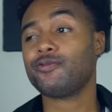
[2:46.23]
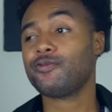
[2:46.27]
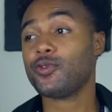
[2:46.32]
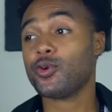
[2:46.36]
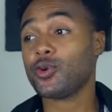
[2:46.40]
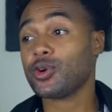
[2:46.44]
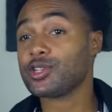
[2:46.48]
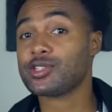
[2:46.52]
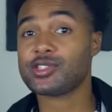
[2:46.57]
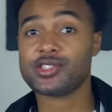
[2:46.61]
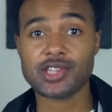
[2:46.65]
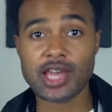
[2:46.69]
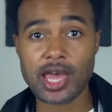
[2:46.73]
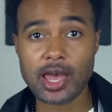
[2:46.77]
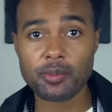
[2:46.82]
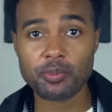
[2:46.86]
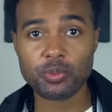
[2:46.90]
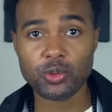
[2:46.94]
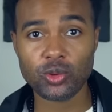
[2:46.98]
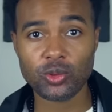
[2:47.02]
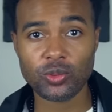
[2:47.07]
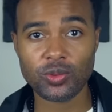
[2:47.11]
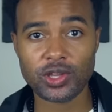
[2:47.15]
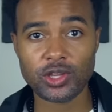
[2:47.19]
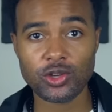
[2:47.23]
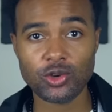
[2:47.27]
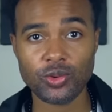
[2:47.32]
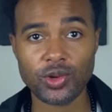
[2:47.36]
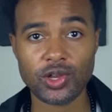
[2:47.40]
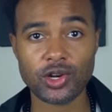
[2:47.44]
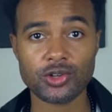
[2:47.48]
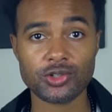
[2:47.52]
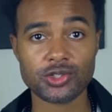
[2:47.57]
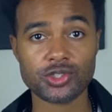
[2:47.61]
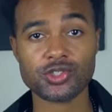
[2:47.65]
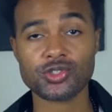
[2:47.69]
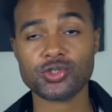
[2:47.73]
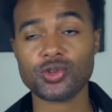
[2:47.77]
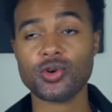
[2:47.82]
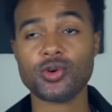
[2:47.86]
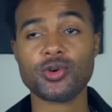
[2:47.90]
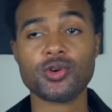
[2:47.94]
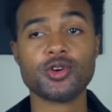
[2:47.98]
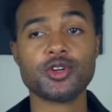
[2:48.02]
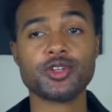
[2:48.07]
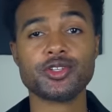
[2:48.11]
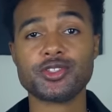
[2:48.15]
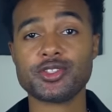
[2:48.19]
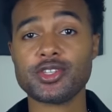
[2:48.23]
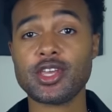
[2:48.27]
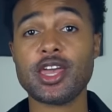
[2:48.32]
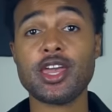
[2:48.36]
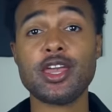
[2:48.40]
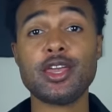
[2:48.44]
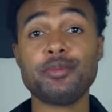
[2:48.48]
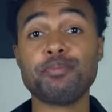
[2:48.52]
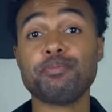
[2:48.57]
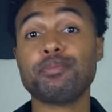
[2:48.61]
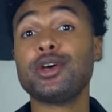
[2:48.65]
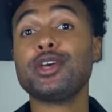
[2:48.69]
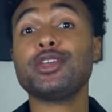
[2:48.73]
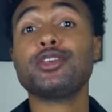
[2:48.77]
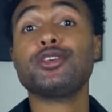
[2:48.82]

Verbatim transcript: for example, when you enter a store, say a